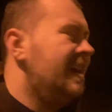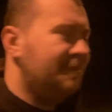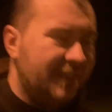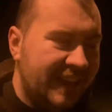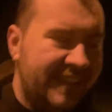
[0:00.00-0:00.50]

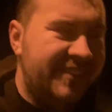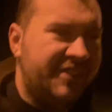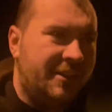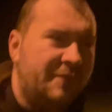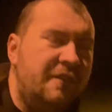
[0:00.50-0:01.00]
But ladies and
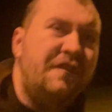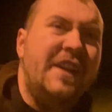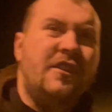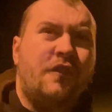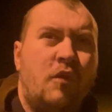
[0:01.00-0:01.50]
gentlemen,
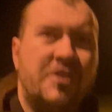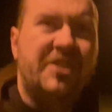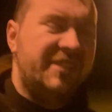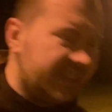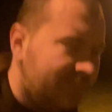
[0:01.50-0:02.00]
thank you for
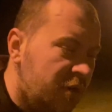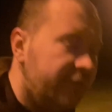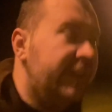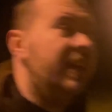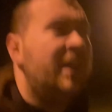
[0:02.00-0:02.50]
watching. This
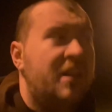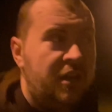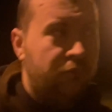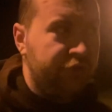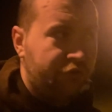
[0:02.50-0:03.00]
movie was